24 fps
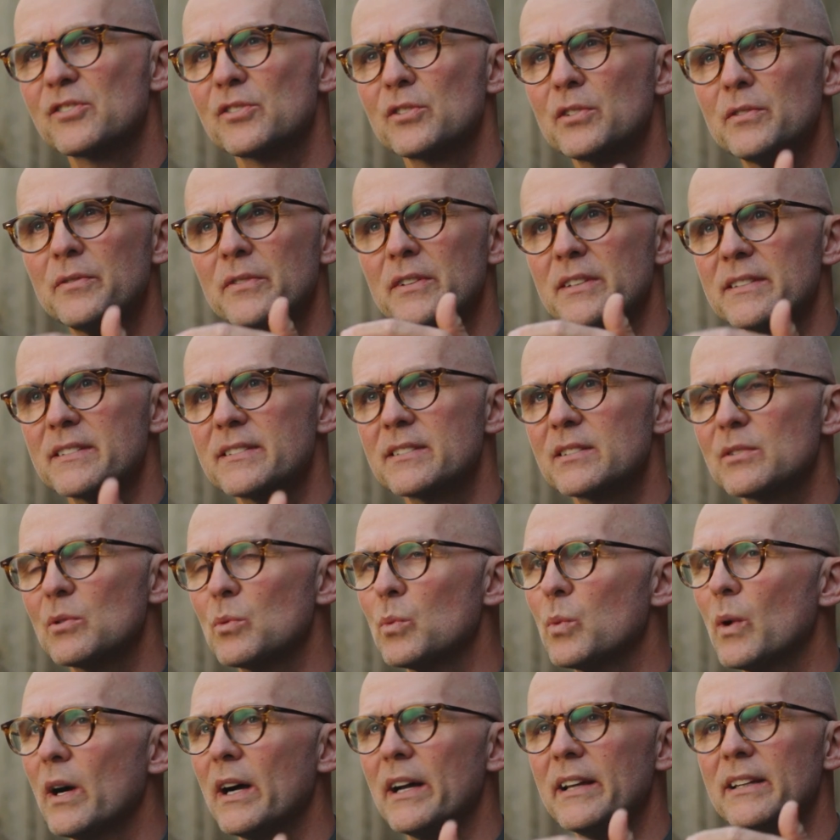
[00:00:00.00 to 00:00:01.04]
surface?
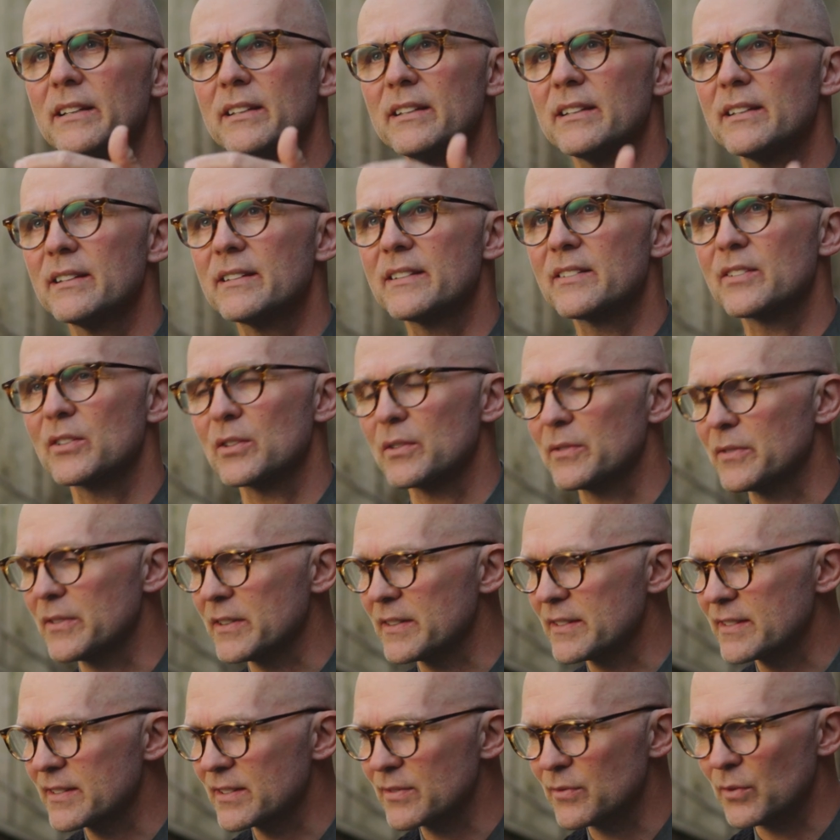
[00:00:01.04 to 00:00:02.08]
Why did it
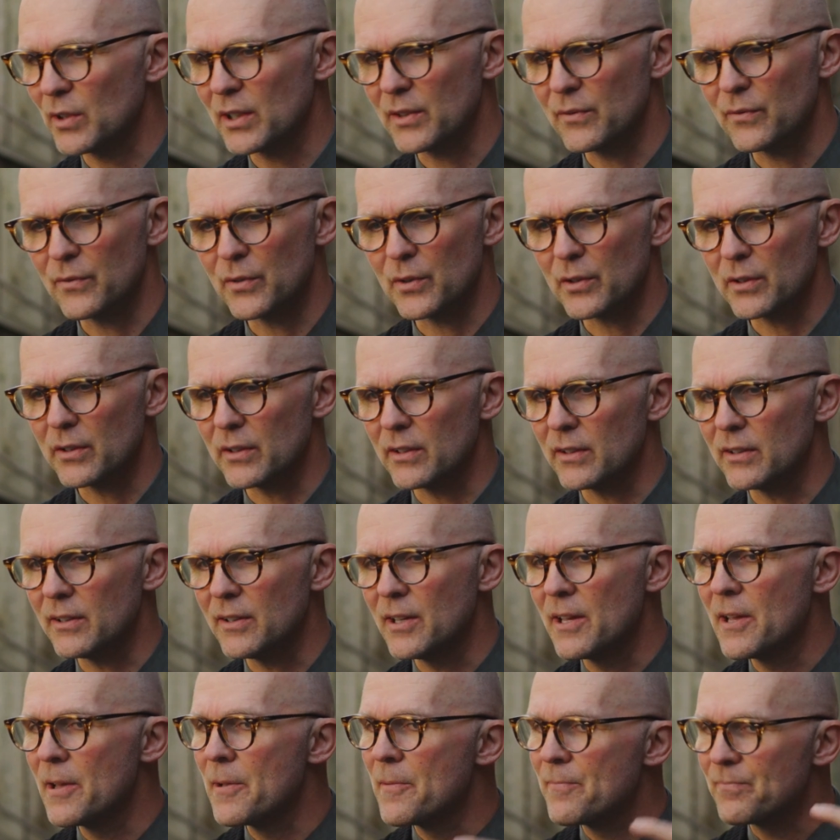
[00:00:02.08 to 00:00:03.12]
surface? What were
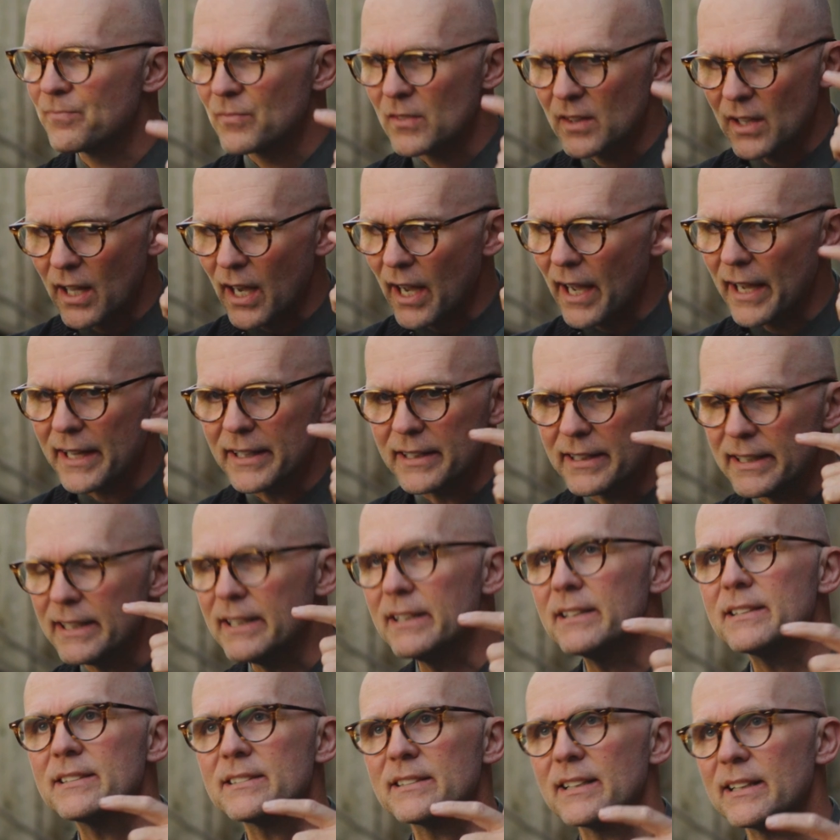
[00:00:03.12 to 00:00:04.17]
the
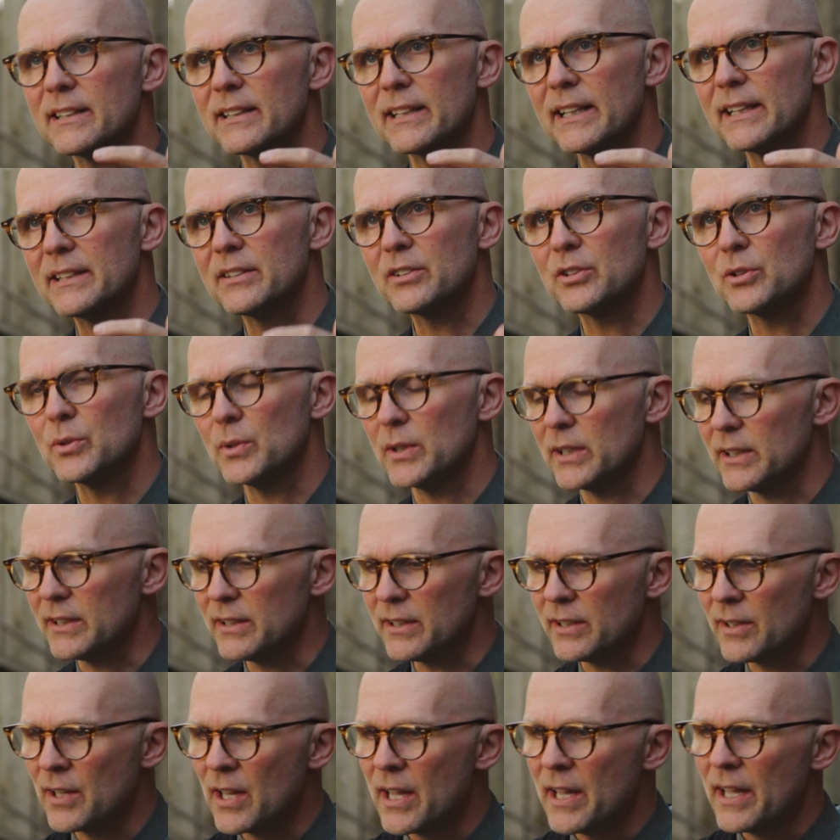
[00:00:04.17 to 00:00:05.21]
ideas that led to
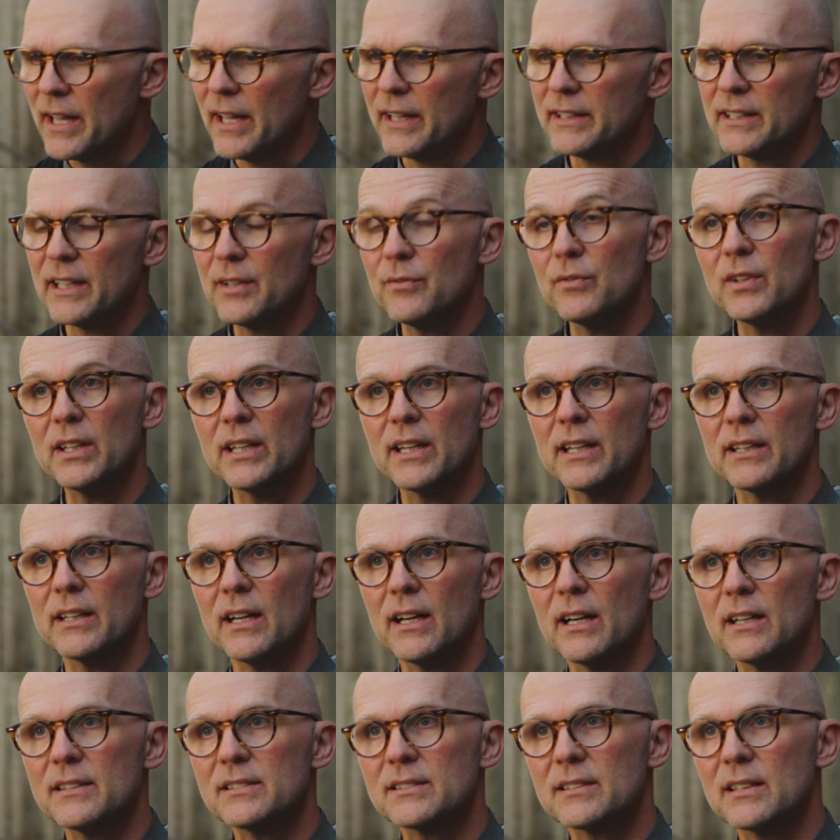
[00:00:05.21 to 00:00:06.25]
it? And then we can
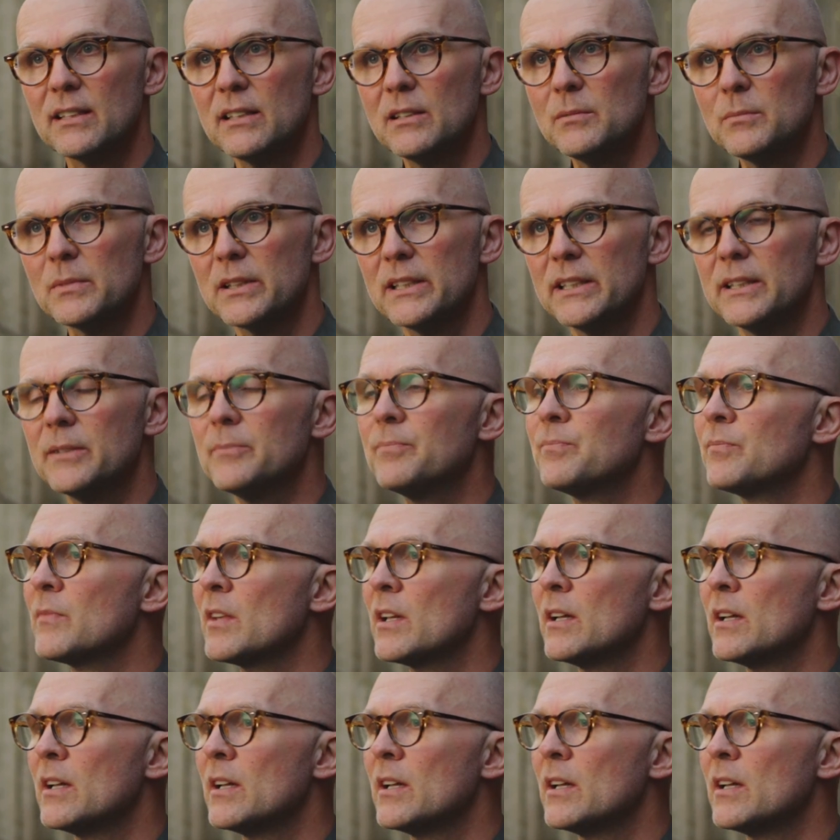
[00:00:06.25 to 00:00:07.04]
ask calmly,